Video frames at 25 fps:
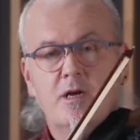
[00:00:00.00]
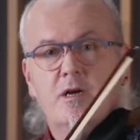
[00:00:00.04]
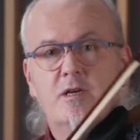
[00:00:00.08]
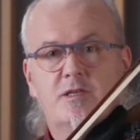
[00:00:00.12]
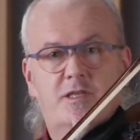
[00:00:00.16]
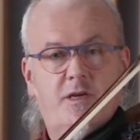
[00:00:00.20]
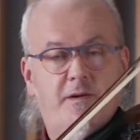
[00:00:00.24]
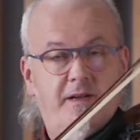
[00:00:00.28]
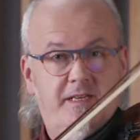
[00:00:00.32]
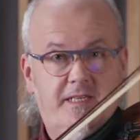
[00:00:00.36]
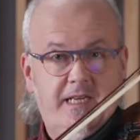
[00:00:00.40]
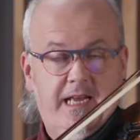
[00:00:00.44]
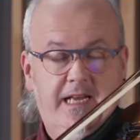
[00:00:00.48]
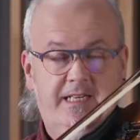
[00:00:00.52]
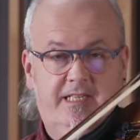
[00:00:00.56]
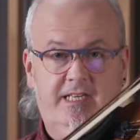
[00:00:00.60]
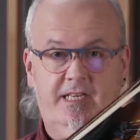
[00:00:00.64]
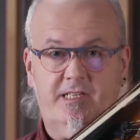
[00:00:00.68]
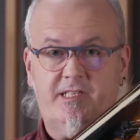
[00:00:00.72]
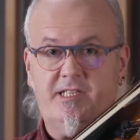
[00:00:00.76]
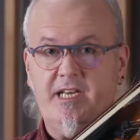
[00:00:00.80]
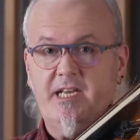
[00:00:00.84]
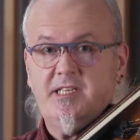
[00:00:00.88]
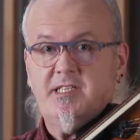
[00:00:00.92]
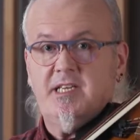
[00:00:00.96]
So it's
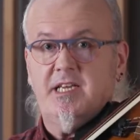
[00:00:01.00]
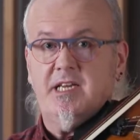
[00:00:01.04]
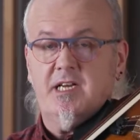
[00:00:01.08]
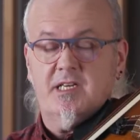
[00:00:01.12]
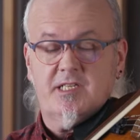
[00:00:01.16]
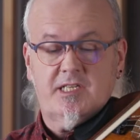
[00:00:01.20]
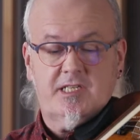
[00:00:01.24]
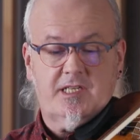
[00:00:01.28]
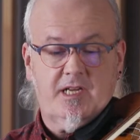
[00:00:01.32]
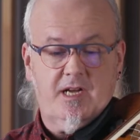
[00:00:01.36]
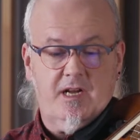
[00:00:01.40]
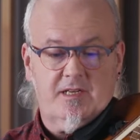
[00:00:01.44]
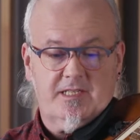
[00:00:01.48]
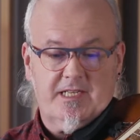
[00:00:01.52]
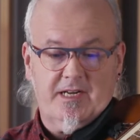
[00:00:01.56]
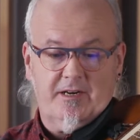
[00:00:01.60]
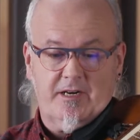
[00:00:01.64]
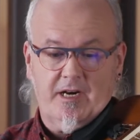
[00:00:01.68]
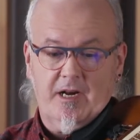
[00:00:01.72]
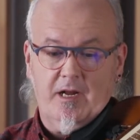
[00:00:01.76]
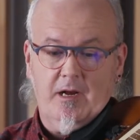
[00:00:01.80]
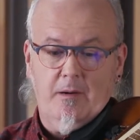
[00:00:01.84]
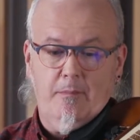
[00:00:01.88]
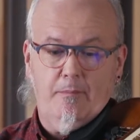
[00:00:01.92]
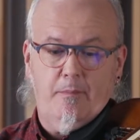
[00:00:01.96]
suggesting a starting on
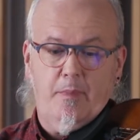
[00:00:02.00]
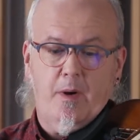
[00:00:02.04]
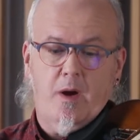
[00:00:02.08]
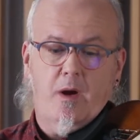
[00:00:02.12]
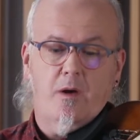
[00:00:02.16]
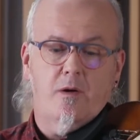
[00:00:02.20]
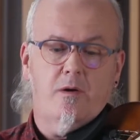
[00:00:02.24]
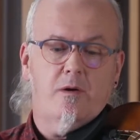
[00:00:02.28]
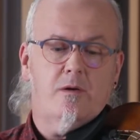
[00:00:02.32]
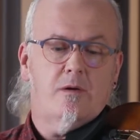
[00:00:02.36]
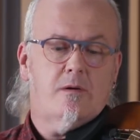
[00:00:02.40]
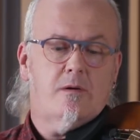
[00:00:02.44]
an up bow,